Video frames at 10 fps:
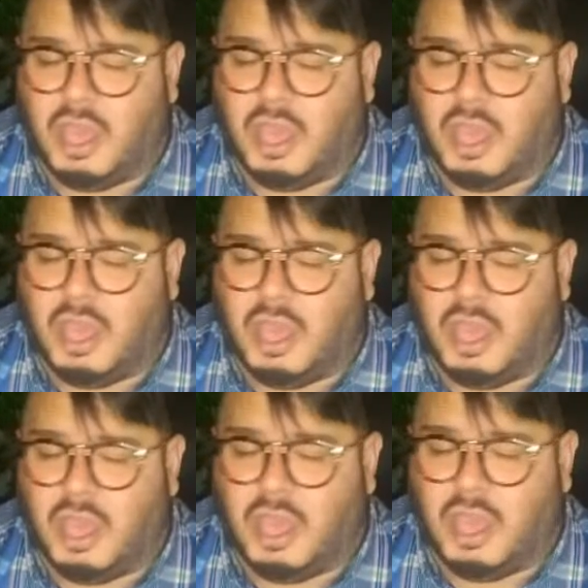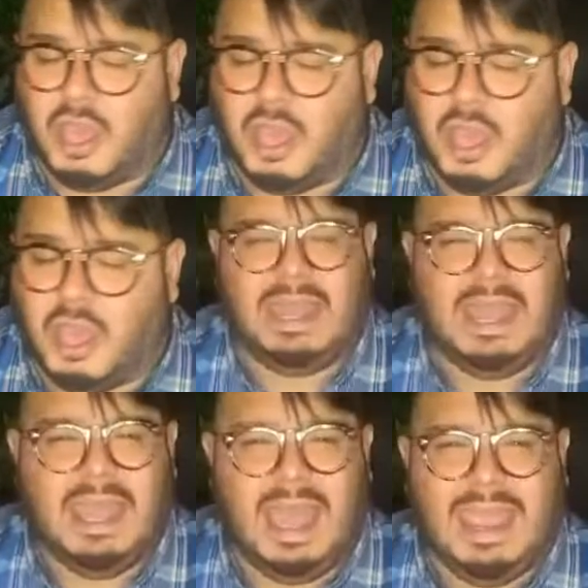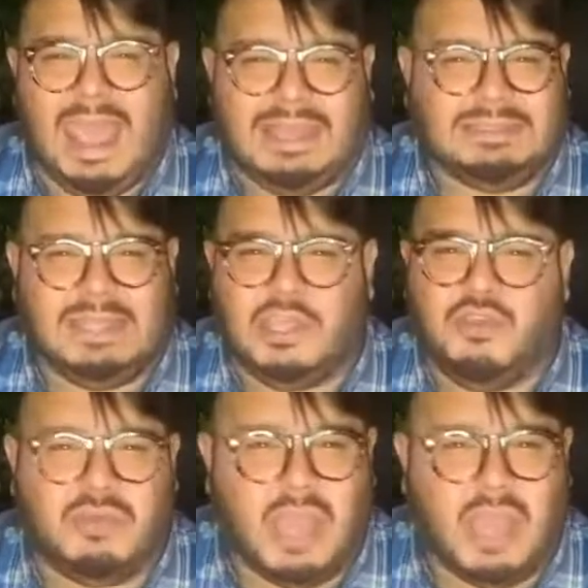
Holy Spirit, tonight, I ask that you